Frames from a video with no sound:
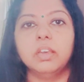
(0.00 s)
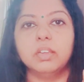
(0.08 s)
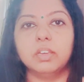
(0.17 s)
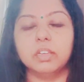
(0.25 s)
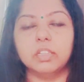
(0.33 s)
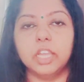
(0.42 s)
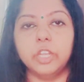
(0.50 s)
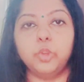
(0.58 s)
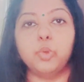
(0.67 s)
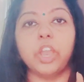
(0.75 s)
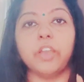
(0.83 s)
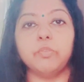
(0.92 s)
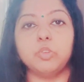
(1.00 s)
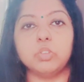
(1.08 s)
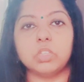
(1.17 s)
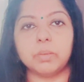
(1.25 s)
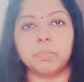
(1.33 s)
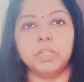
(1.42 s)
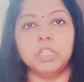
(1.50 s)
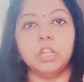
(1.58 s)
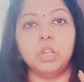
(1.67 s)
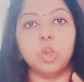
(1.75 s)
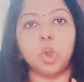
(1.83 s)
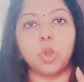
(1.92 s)
Then you have to submit
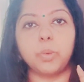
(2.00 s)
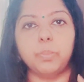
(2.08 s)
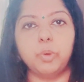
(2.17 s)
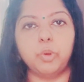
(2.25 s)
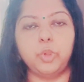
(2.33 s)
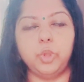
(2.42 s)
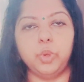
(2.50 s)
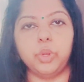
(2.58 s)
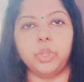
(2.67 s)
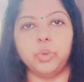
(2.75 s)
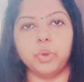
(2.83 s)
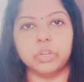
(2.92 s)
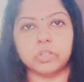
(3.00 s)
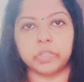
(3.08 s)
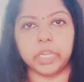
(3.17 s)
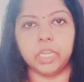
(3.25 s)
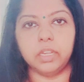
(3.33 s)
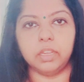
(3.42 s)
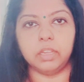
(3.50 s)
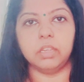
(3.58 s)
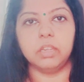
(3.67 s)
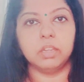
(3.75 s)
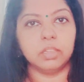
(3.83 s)
the logbook during your training.